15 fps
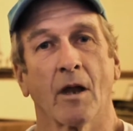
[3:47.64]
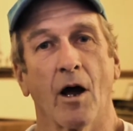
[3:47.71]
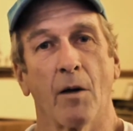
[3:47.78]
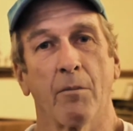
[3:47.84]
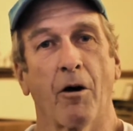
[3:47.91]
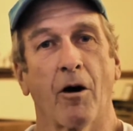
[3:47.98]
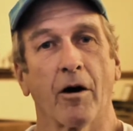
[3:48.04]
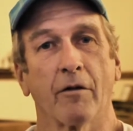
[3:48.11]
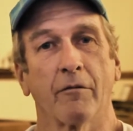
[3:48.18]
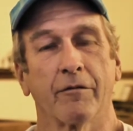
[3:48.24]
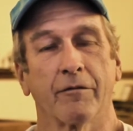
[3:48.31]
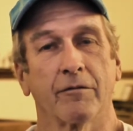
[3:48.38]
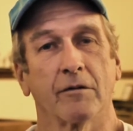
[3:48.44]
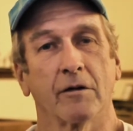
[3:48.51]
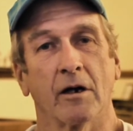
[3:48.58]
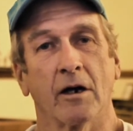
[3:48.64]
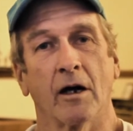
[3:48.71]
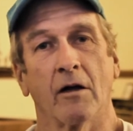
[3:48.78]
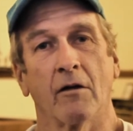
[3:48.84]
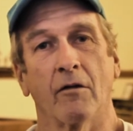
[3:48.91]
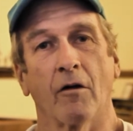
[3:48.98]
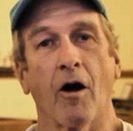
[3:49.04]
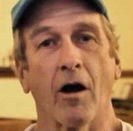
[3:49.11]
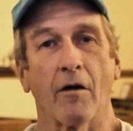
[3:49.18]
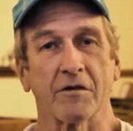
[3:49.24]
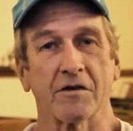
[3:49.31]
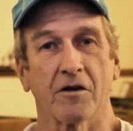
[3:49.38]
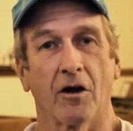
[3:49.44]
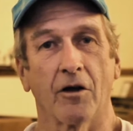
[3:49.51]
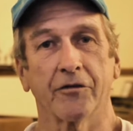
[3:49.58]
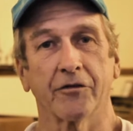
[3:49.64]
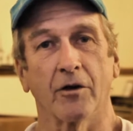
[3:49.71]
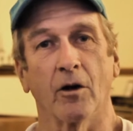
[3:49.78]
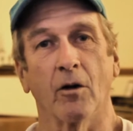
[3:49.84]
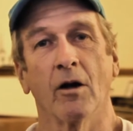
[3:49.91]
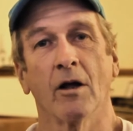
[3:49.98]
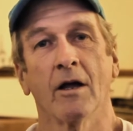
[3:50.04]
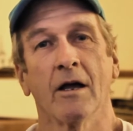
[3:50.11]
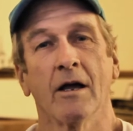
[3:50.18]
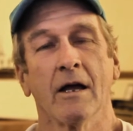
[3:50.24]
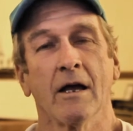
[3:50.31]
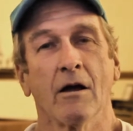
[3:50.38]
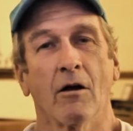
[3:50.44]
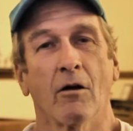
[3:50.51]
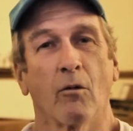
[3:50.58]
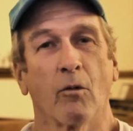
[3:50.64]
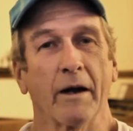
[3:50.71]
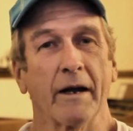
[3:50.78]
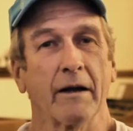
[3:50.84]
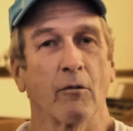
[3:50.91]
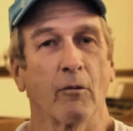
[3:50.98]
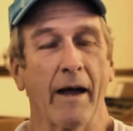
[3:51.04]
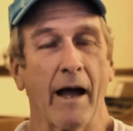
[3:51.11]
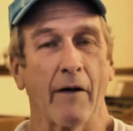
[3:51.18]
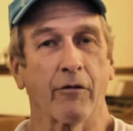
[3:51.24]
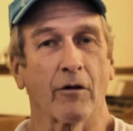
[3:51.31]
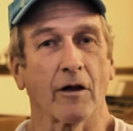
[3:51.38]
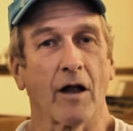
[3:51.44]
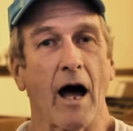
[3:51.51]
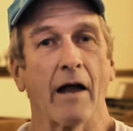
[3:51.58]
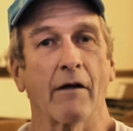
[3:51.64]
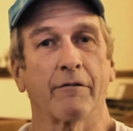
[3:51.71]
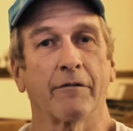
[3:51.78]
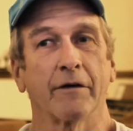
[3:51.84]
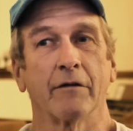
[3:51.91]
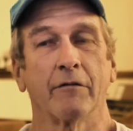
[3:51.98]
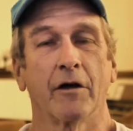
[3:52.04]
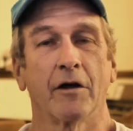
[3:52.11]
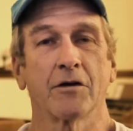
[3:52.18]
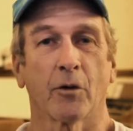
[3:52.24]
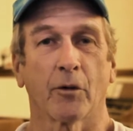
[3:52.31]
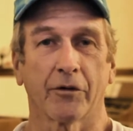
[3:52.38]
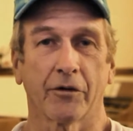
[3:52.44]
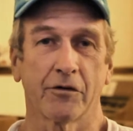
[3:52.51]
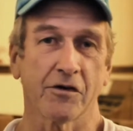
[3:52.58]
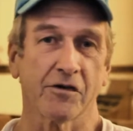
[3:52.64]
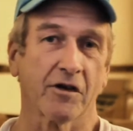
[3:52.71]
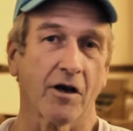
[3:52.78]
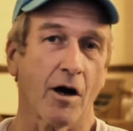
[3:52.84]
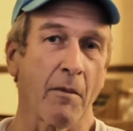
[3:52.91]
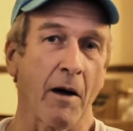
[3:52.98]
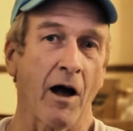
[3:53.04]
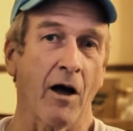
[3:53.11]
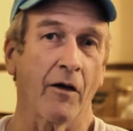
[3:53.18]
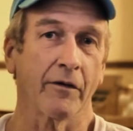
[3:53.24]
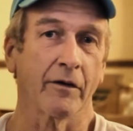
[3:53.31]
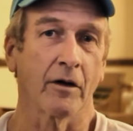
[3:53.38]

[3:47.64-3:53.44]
a part of the harvest also. We have a lot of individuals that just come out